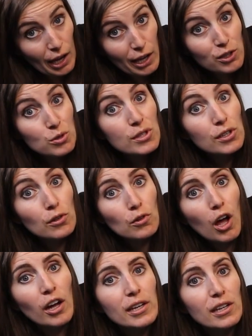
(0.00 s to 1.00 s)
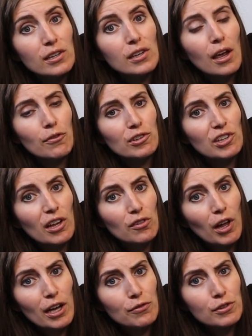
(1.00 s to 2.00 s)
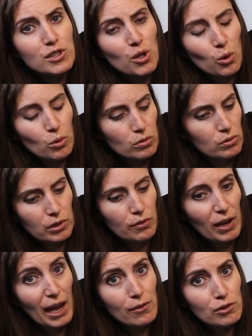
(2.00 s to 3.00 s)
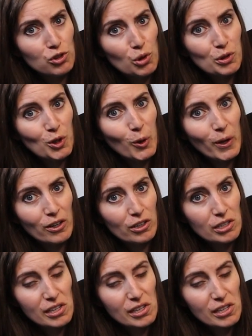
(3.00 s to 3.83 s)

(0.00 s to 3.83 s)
I use it a lot in everyday life, so if I haven't told you, here it